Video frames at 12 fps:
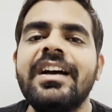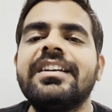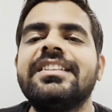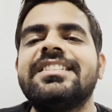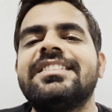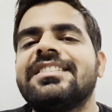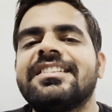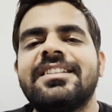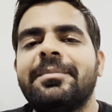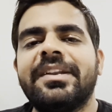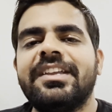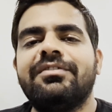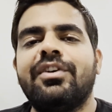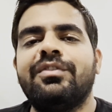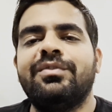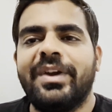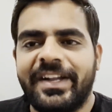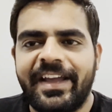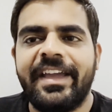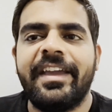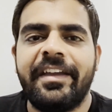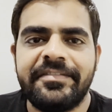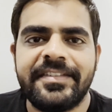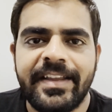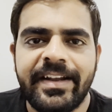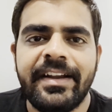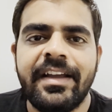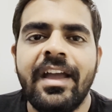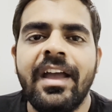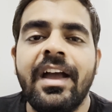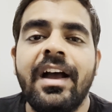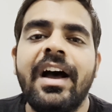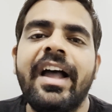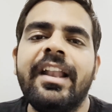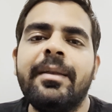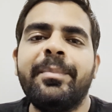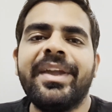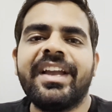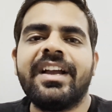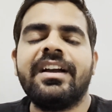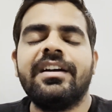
This is just the brief of what I have said. I'll make